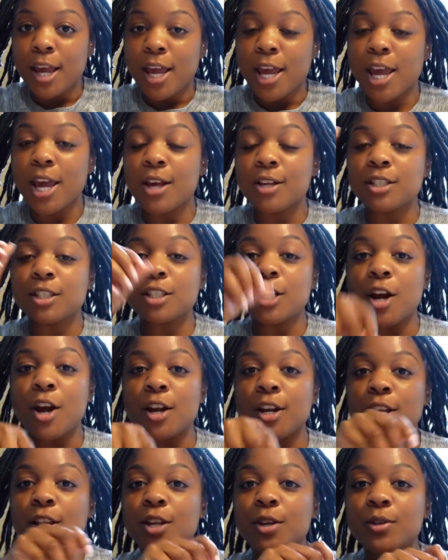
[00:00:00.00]
and
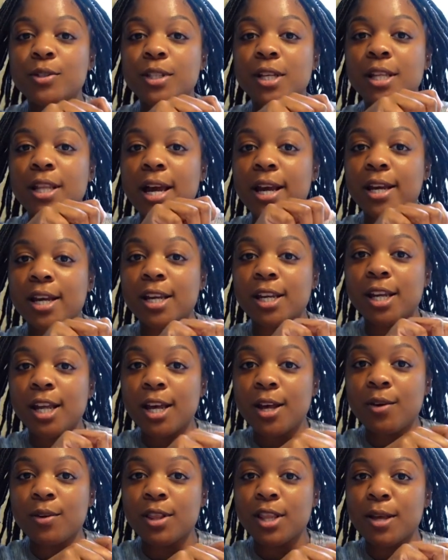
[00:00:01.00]
started using like a
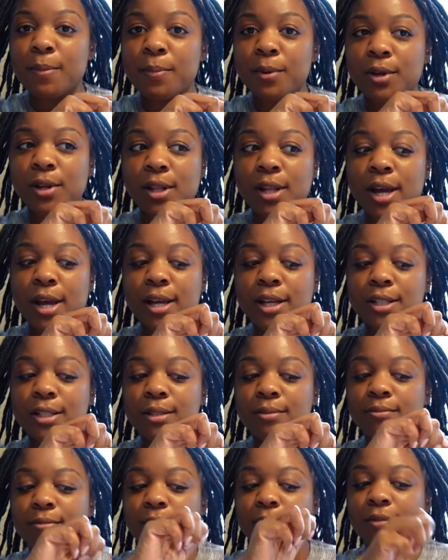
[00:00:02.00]
nail clipper to like
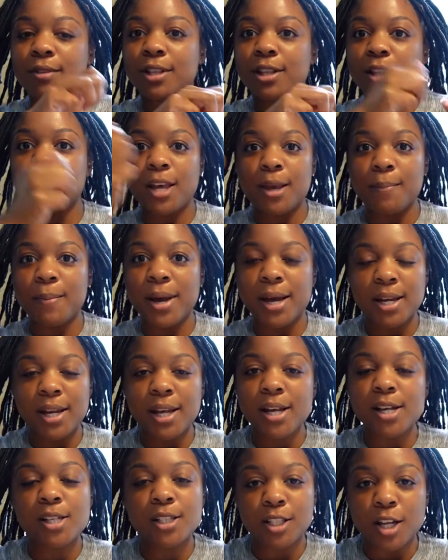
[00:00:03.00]
clip my
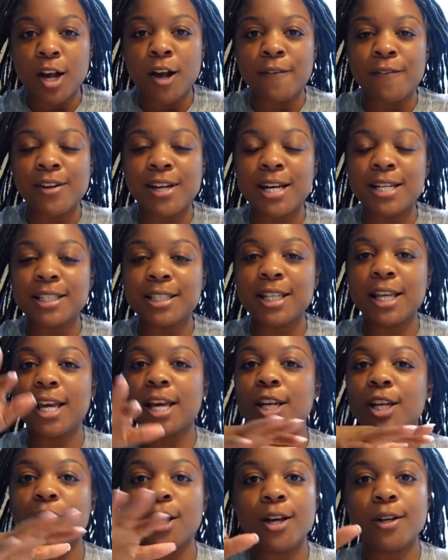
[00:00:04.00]
nails off. And I said,
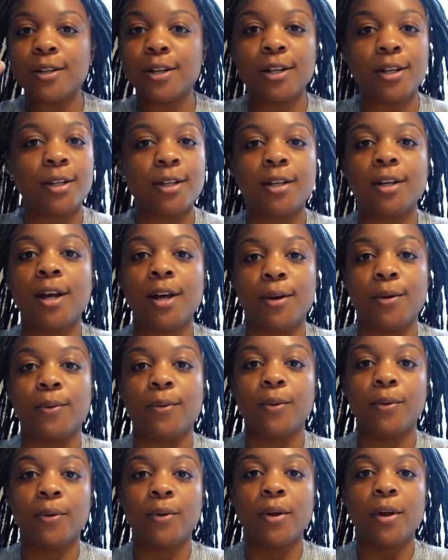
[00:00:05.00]
no, no, no, no, no.
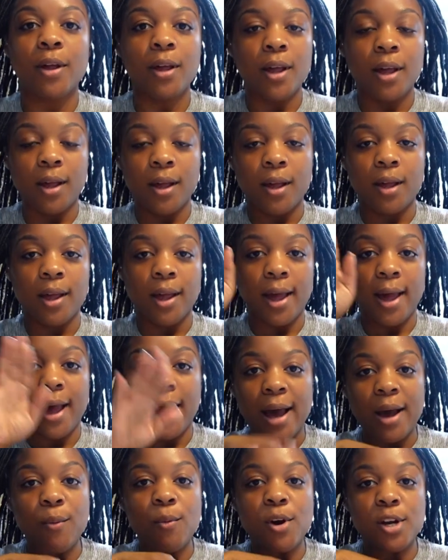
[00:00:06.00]

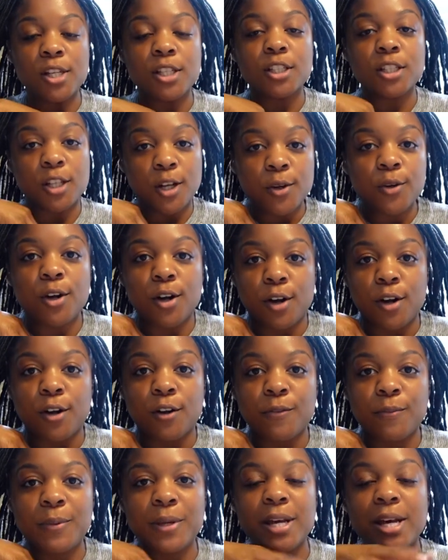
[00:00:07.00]
I want to soak
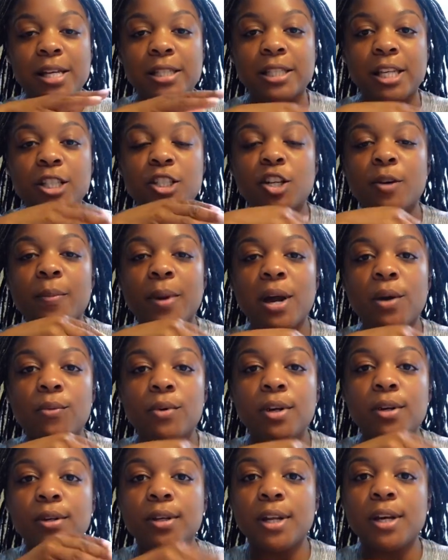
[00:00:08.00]
off because these are my
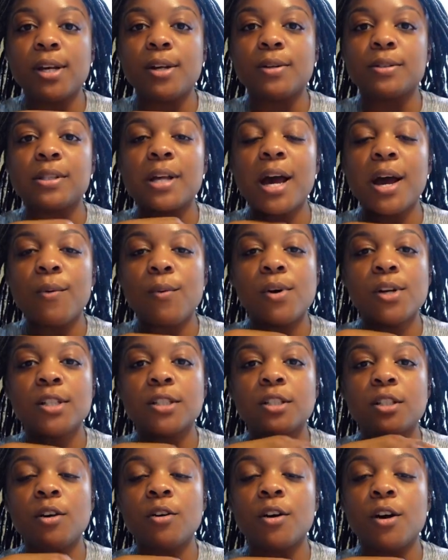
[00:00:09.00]
real nails. I want
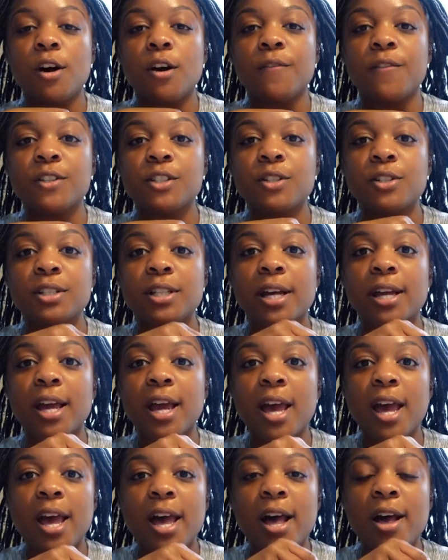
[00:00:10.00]
to soak off. And she was like,
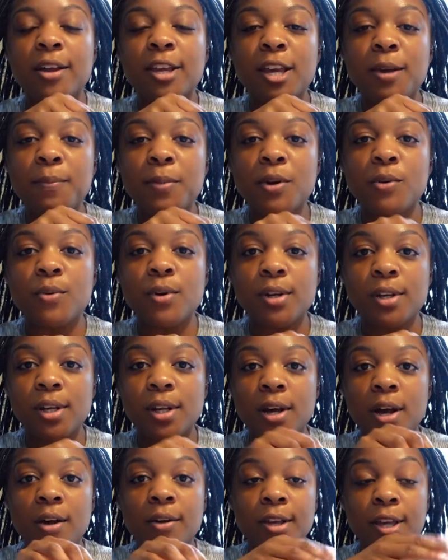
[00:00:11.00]
I'll keep your real
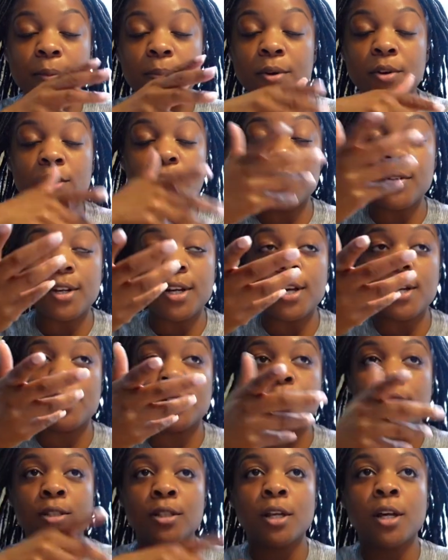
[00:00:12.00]
nail. I'll keep your real
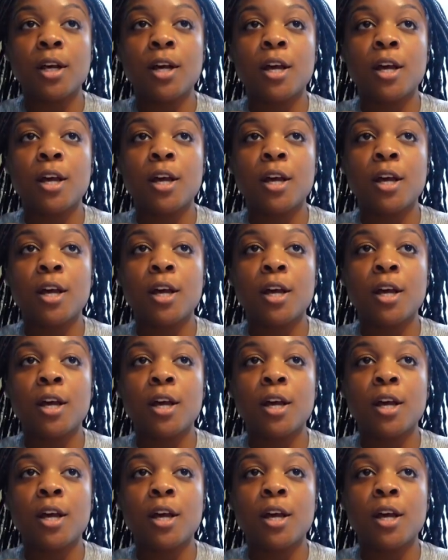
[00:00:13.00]
nails.